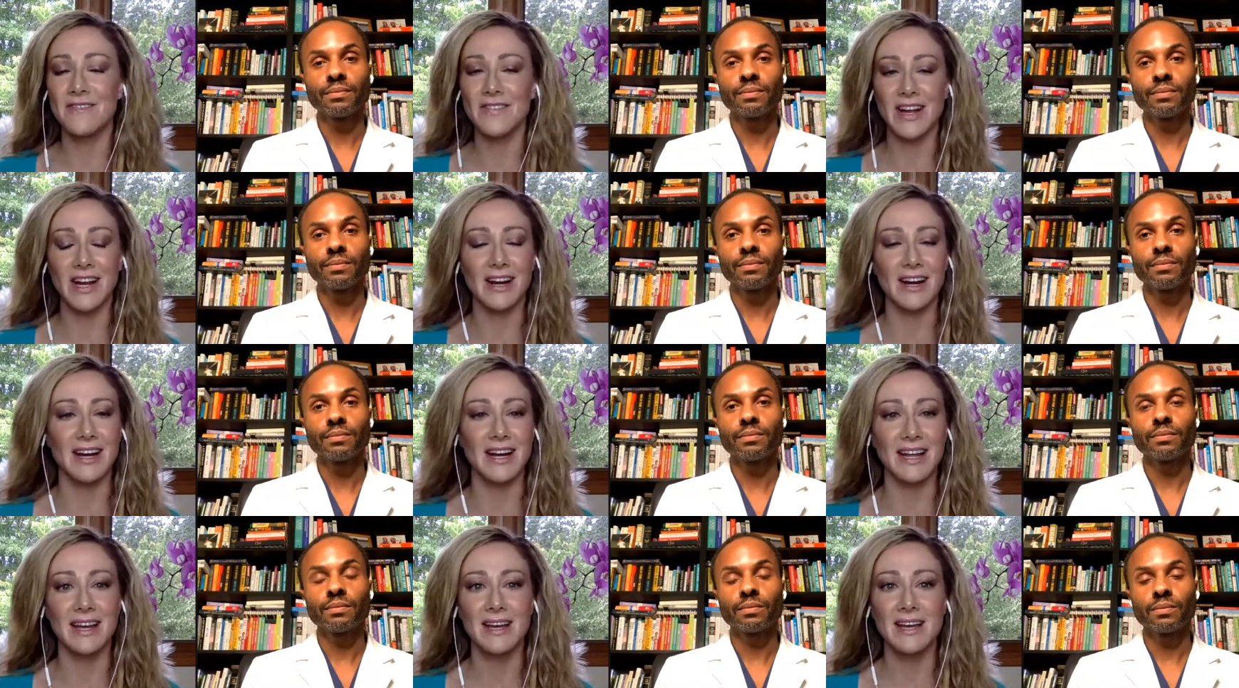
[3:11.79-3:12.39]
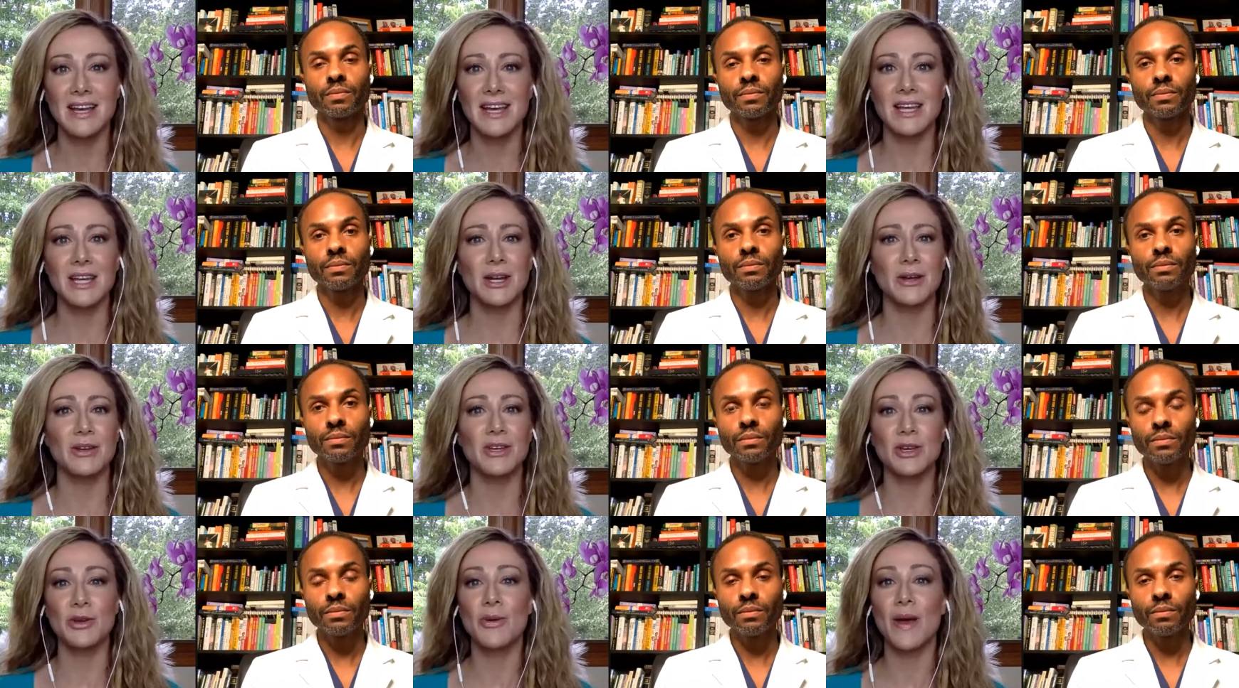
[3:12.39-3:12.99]
Speaker 1: very, you know,
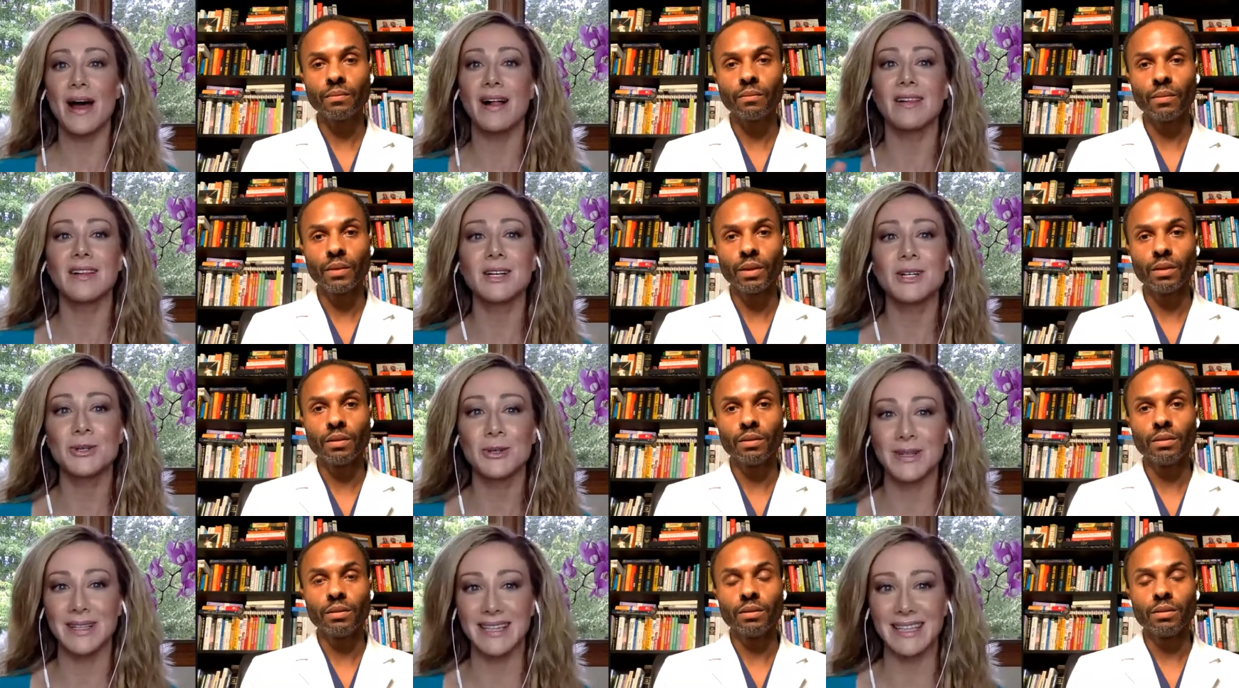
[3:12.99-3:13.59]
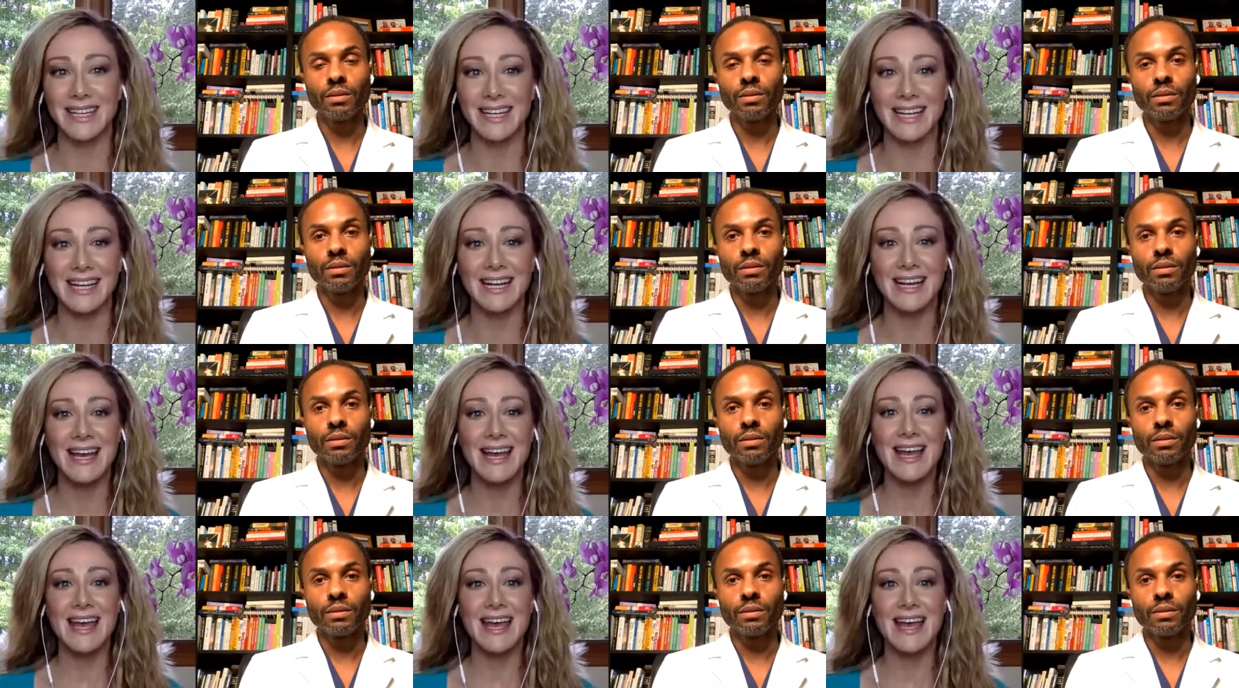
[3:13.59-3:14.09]
you eloquently